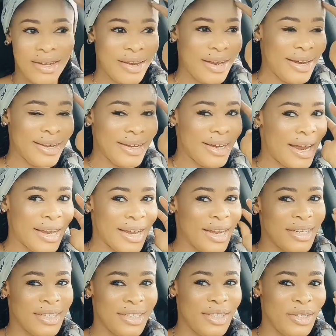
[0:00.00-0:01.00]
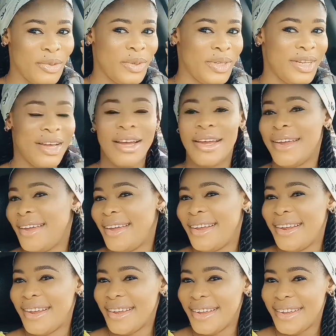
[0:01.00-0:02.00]
I can't deal with that hair.
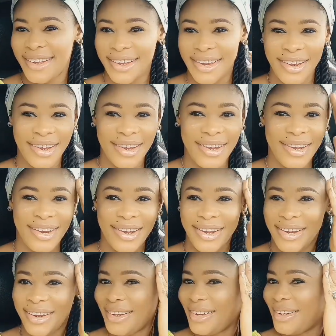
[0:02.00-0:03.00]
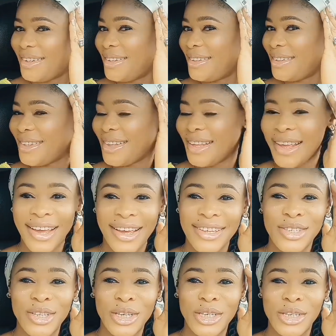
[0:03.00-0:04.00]
Like, the hair
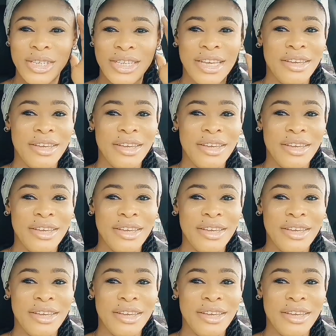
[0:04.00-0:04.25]
is not just